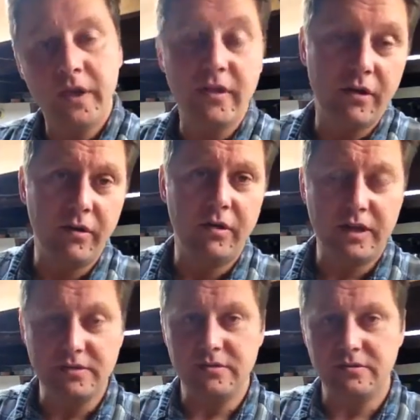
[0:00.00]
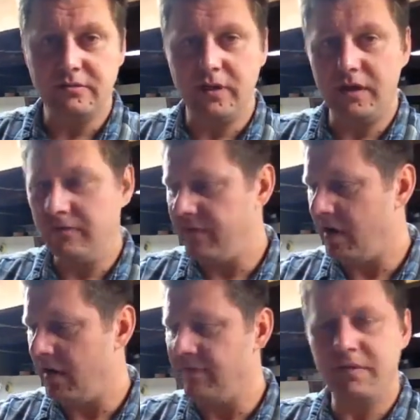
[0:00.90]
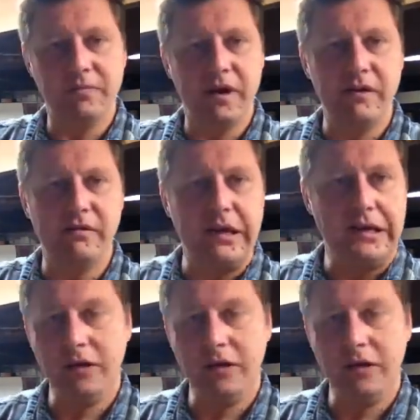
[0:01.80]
Though it's not far off from right